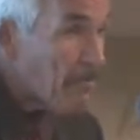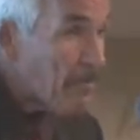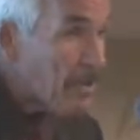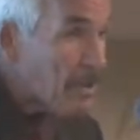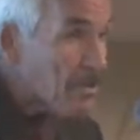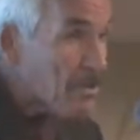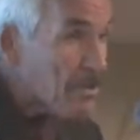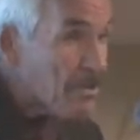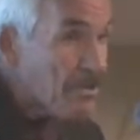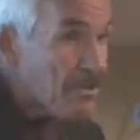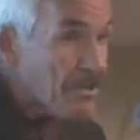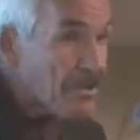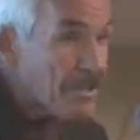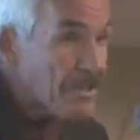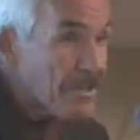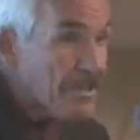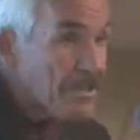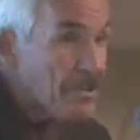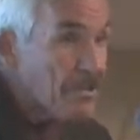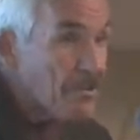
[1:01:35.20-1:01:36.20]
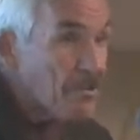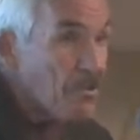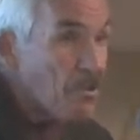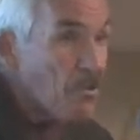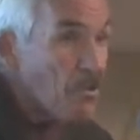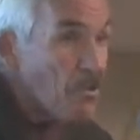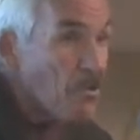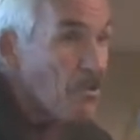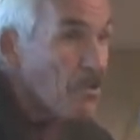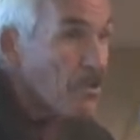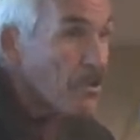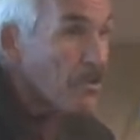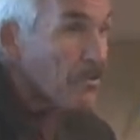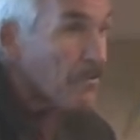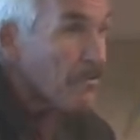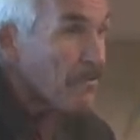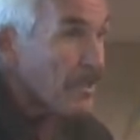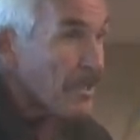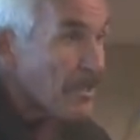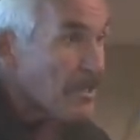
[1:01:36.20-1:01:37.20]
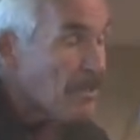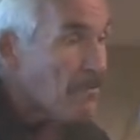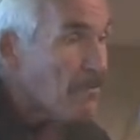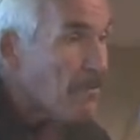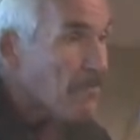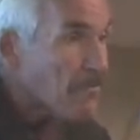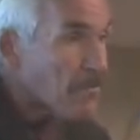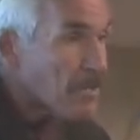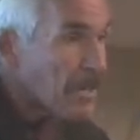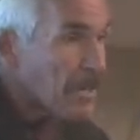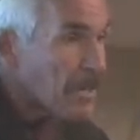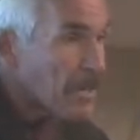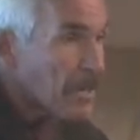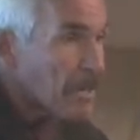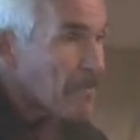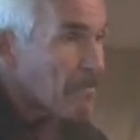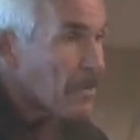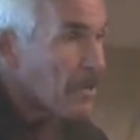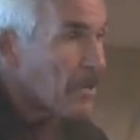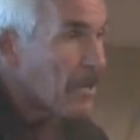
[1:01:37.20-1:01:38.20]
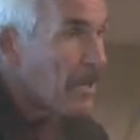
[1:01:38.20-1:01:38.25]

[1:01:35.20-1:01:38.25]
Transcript: because you're, you're no longer a victim of time.